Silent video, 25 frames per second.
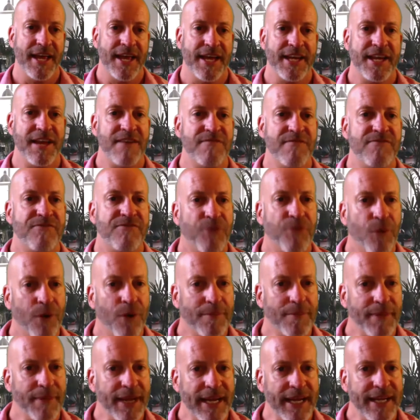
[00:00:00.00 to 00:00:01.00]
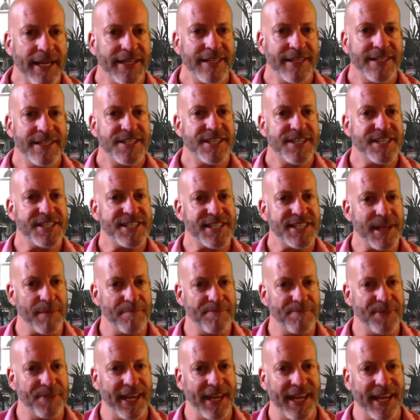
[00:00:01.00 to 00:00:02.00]
Conforming to
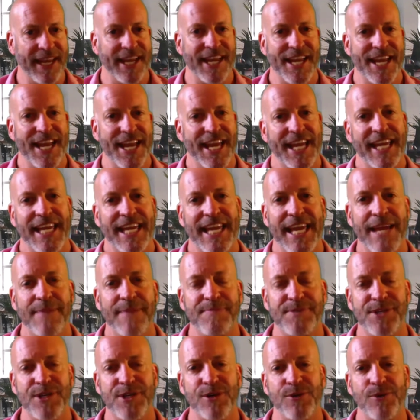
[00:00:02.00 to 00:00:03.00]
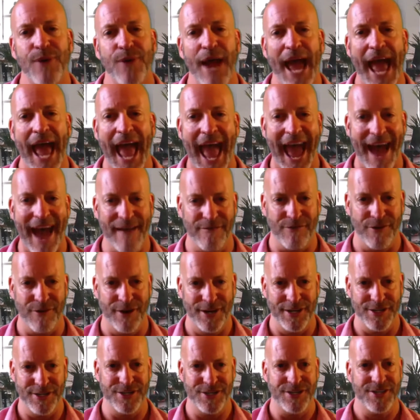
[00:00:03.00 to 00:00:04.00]
something keeps you
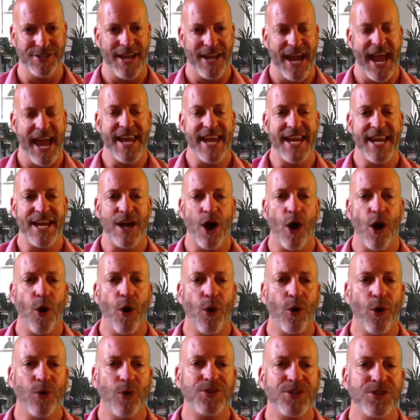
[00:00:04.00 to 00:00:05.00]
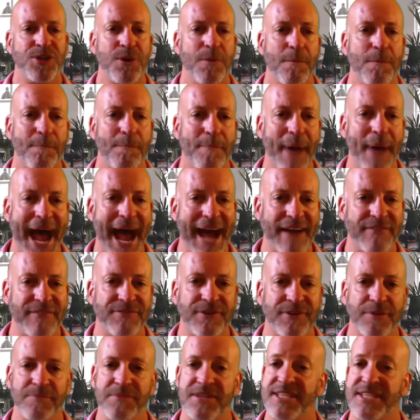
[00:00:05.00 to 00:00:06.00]
average and it holds you back
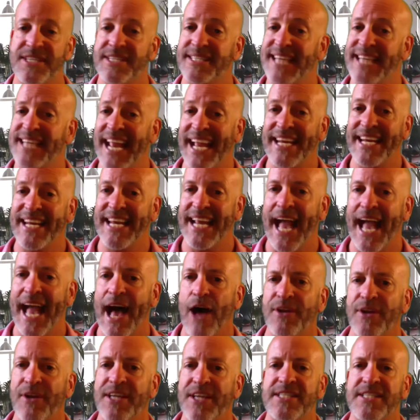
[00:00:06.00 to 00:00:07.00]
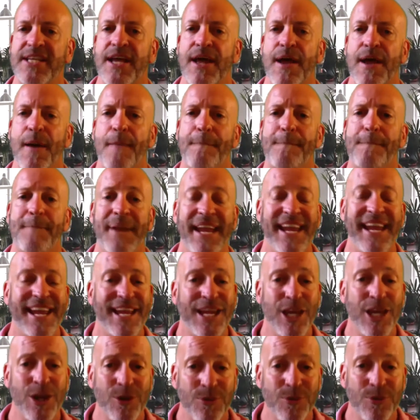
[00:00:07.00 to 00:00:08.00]
from standing out as being
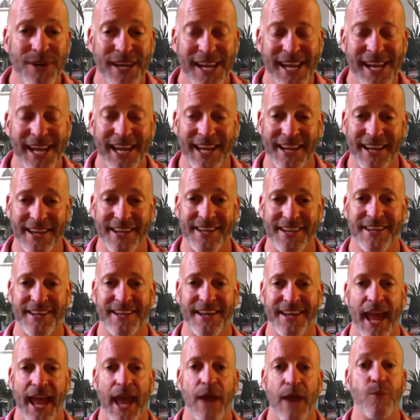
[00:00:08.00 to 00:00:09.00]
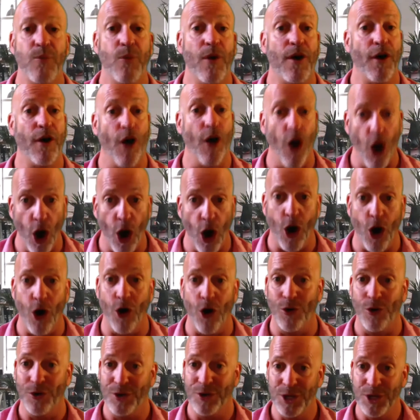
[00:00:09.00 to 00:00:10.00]
unique. And we're
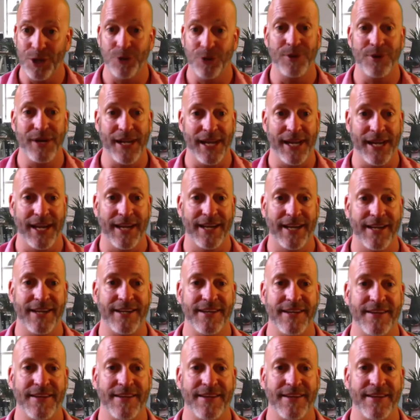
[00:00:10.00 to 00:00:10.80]
all unique.